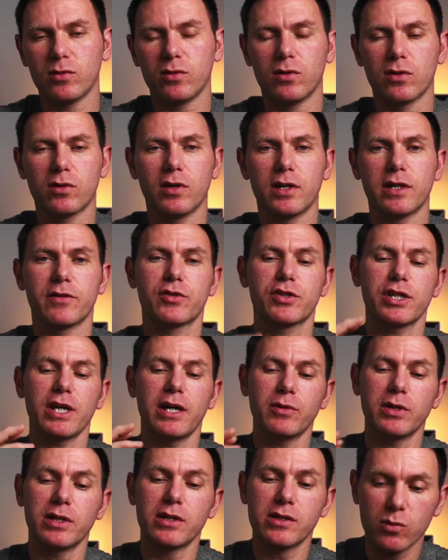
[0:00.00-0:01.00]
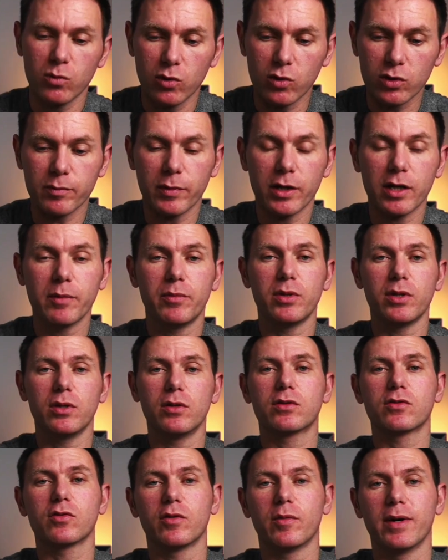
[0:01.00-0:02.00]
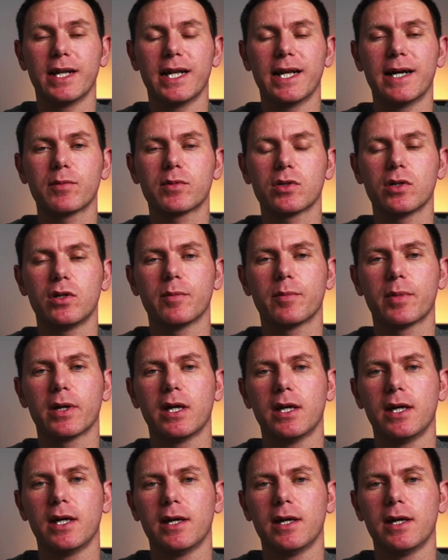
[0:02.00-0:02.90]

or kind of shouting towards my computer or my laptop.